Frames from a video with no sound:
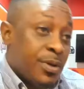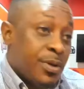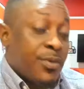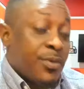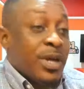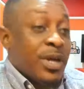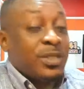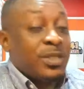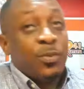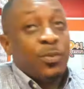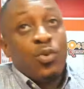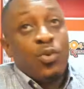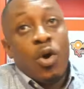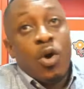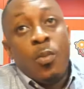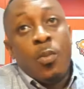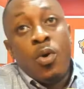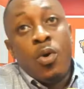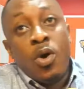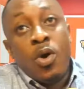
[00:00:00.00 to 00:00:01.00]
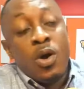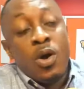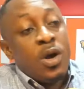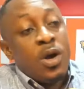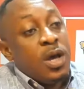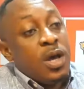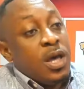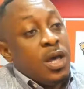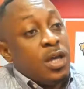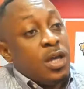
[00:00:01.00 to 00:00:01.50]
no asempo omo
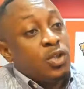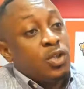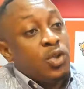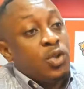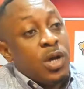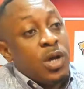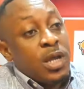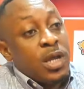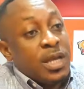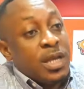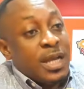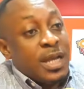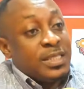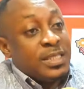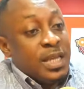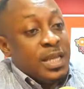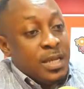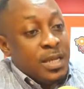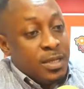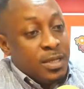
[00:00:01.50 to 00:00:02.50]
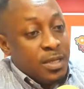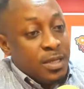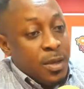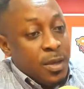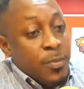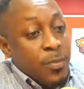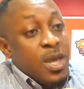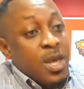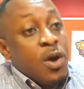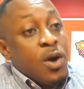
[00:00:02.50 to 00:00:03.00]
enjoy as a
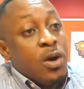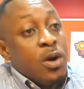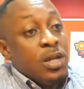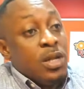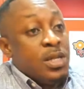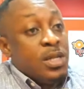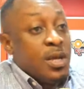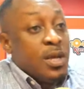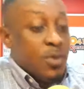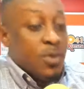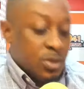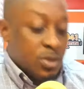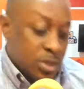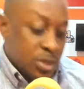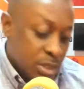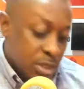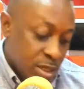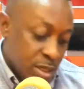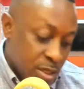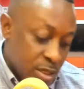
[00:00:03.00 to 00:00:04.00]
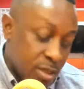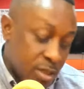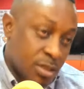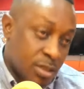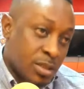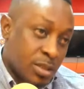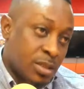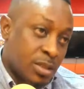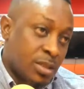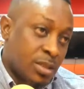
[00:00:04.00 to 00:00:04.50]
mere holiday was
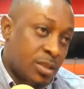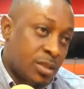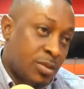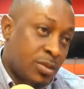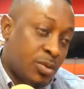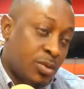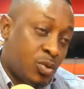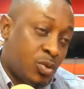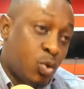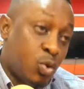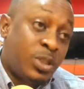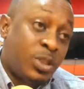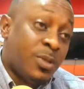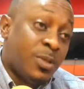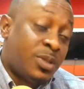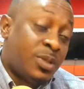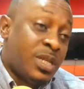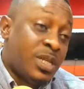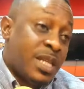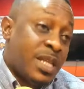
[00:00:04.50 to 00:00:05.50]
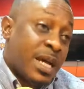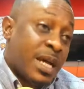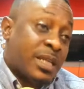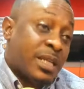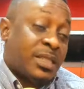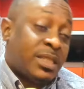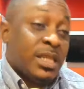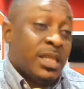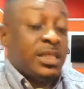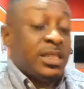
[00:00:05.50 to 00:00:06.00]
two teams ni na
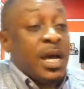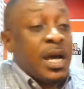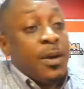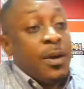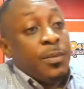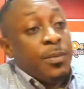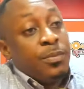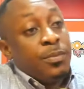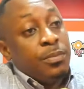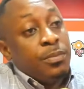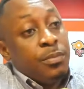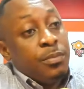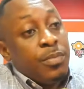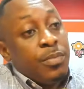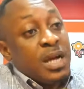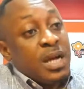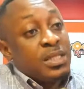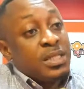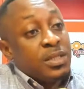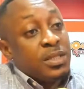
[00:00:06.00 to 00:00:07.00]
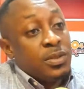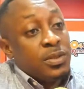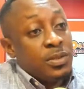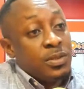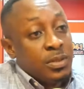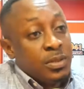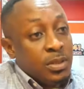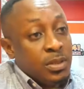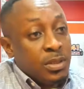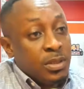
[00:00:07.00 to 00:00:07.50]
center backs no
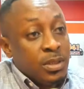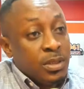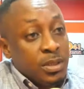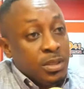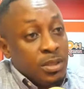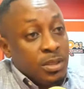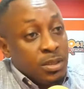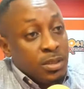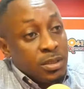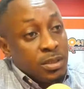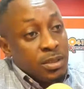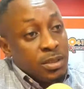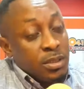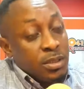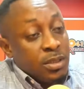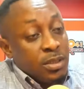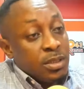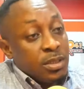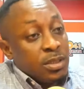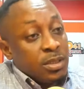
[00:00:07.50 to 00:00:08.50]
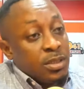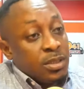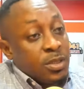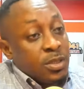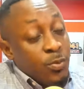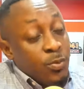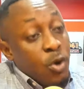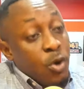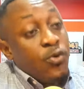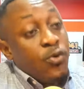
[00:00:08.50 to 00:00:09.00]

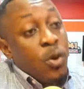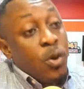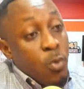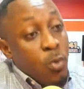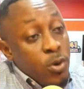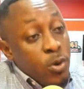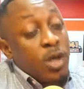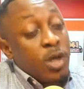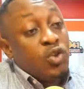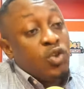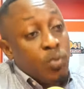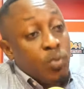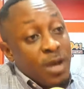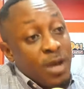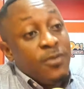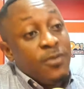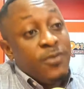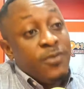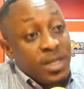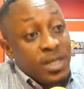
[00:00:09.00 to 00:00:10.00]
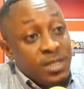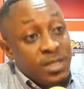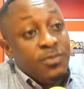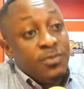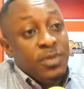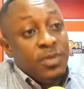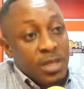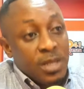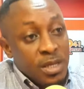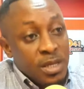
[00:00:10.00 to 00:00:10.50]
simple no mo ye juma
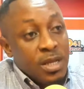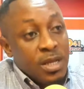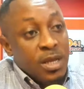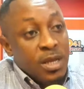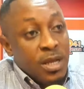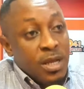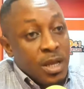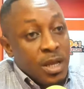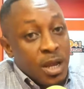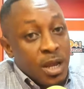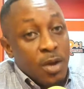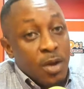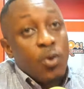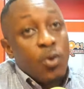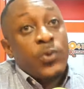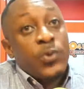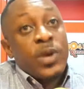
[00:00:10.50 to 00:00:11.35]
effectively and o